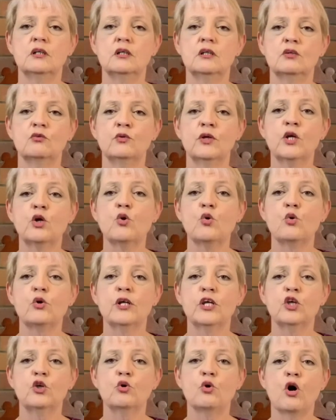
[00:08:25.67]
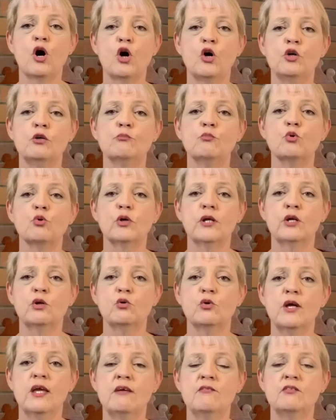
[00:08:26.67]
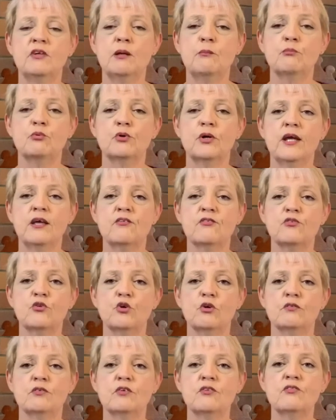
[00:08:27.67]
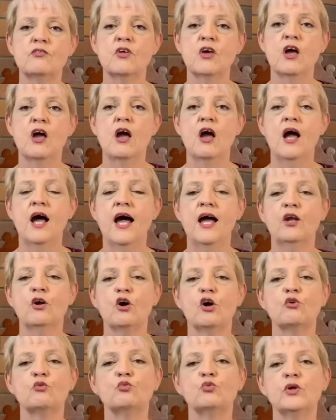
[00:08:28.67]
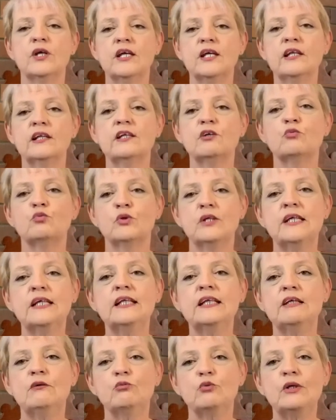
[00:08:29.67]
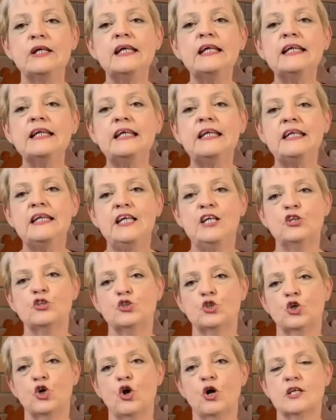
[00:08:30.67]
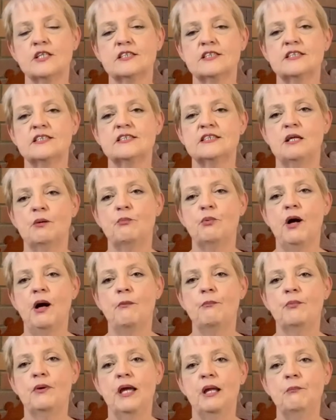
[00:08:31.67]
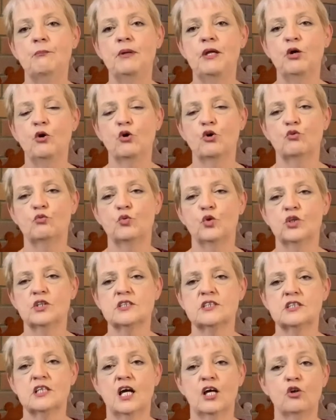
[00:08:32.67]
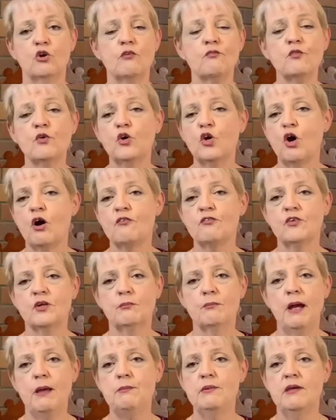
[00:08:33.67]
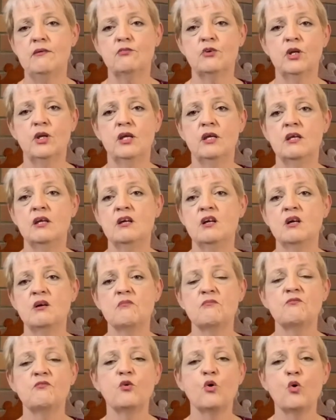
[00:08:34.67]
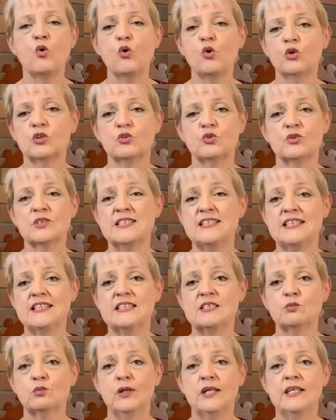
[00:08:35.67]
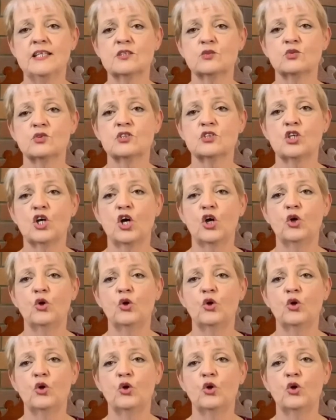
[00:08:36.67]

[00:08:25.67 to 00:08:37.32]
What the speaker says: recording your own morning or evening prayer service. And I really, really, really need you guys to step up and be on a roster, not very often, maybe every 4 to 6 weeks or so,